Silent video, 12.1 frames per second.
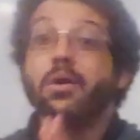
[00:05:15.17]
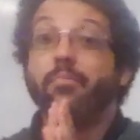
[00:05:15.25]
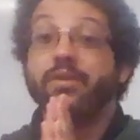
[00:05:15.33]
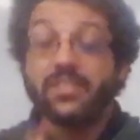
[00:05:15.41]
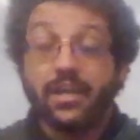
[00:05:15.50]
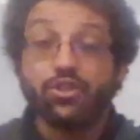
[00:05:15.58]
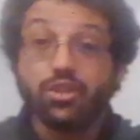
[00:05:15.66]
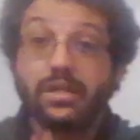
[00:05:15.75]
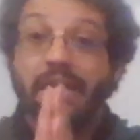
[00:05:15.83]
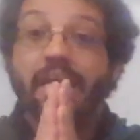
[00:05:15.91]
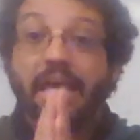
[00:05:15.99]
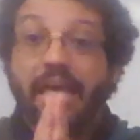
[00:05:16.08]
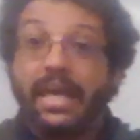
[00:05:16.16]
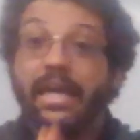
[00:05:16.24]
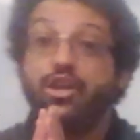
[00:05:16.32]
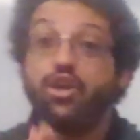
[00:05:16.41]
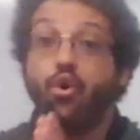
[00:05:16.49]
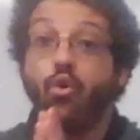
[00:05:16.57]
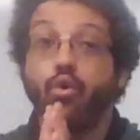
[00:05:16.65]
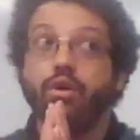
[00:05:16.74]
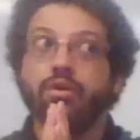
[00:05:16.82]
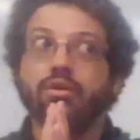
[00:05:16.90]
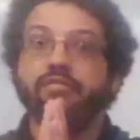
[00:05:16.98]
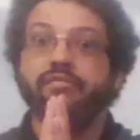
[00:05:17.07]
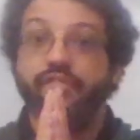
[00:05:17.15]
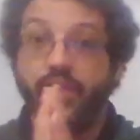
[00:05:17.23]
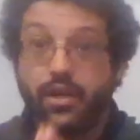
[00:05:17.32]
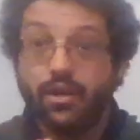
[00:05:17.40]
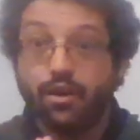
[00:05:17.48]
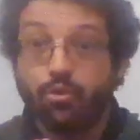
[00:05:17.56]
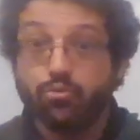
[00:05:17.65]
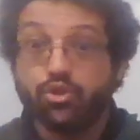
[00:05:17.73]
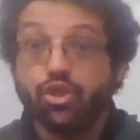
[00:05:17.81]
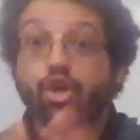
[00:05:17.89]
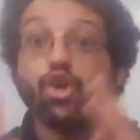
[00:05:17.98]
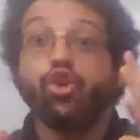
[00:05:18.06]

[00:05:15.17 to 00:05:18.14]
But essentially, in your videos,